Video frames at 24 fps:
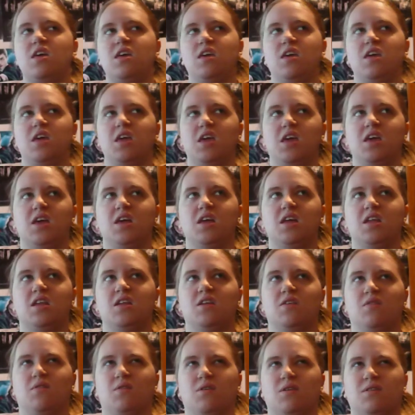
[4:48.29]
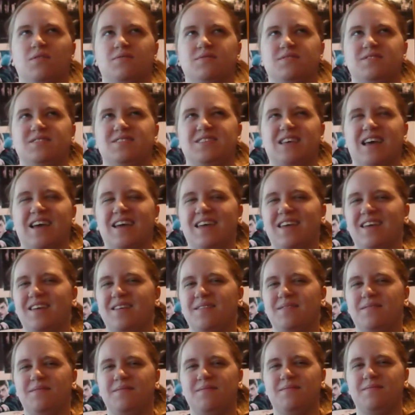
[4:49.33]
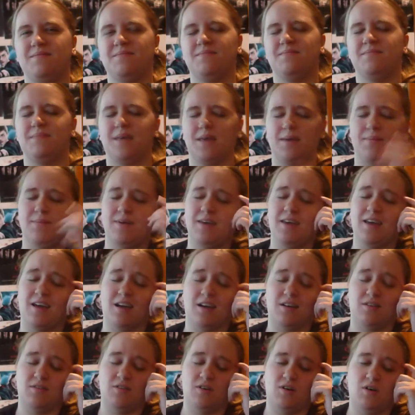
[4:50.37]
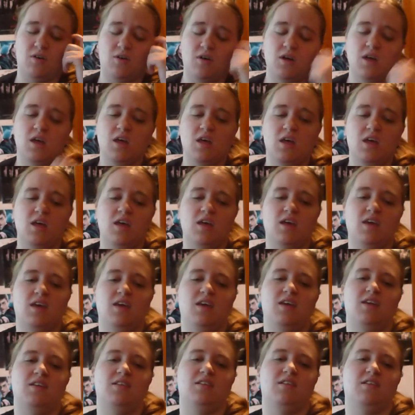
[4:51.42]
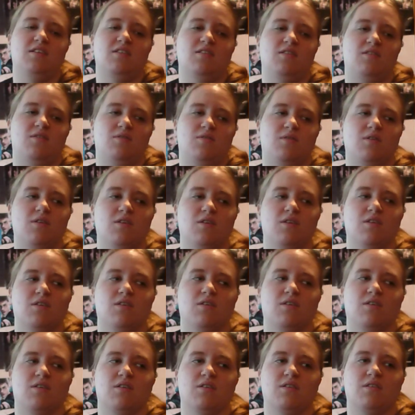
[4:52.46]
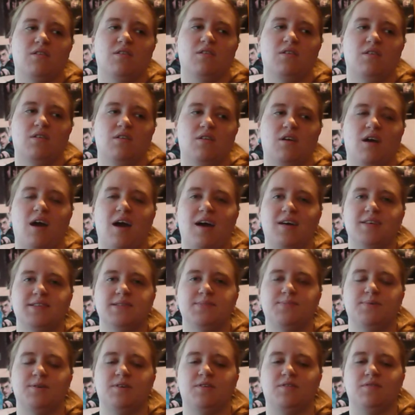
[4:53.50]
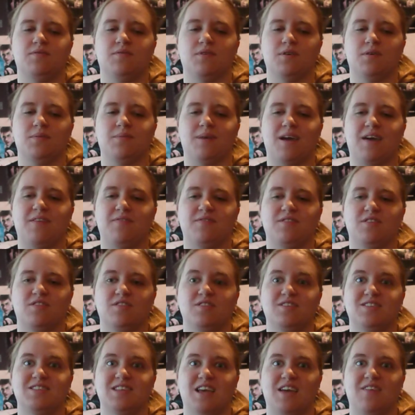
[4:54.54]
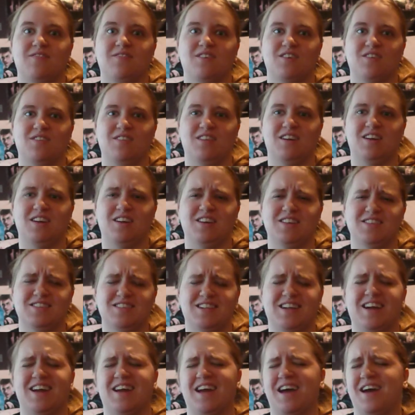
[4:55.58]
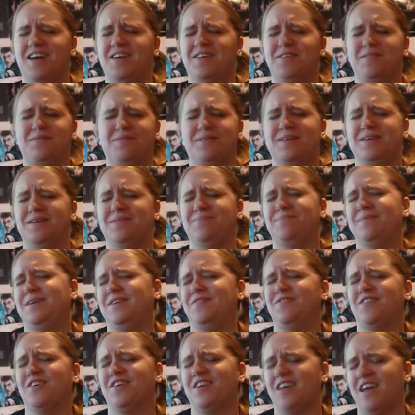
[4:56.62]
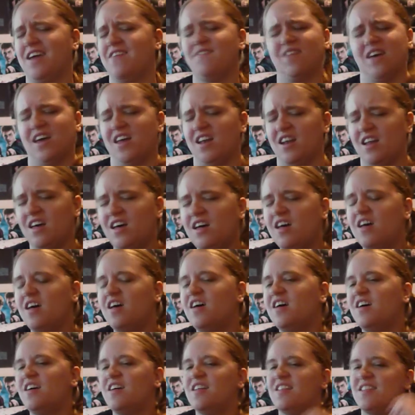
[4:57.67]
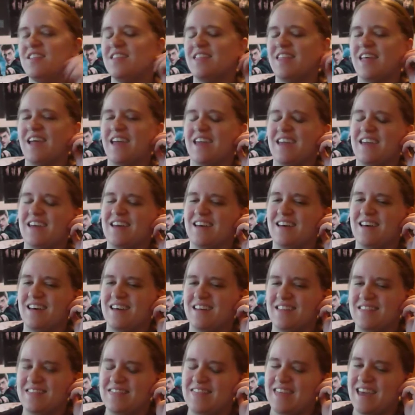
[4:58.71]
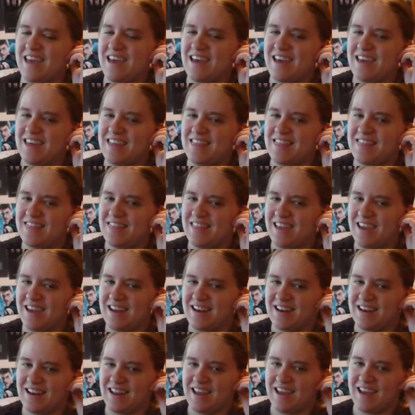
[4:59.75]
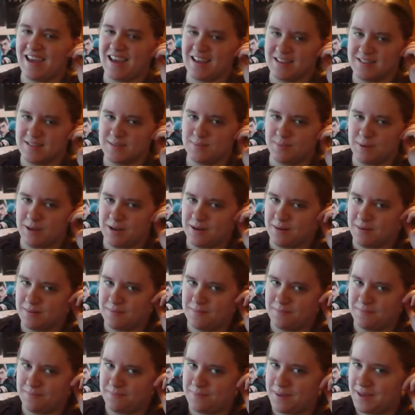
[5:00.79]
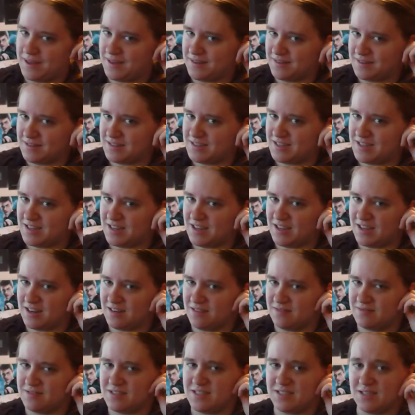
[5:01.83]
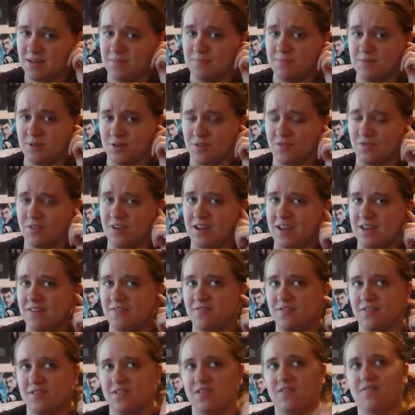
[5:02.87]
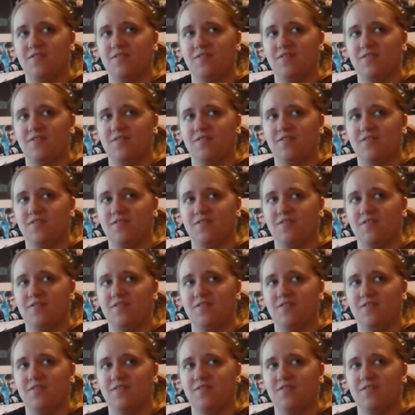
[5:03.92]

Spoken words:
or second, maybe, I don't know, in, you know, her hospital room after he saved her, like, he's like, I don't want to be forgiven. like that has been Bill to, you know, some degree for the